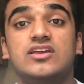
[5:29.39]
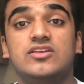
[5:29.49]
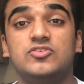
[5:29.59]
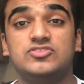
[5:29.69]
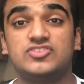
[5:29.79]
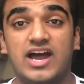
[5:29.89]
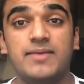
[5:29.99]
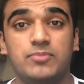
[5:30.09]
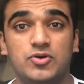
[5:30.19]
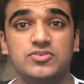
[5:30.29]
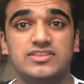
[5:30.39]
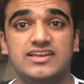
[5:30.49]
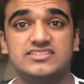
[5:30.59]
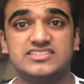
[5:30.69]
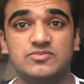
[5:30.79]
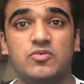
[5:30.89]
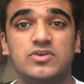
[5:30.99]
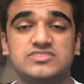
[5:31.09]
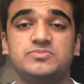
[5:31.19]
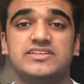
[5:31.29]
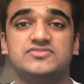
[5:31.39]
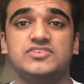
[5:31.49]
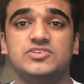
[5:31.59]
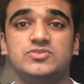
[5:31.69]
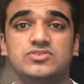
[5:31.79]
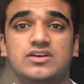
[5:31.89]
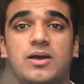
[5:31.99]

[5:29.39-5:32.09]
you try both and see what works best for you.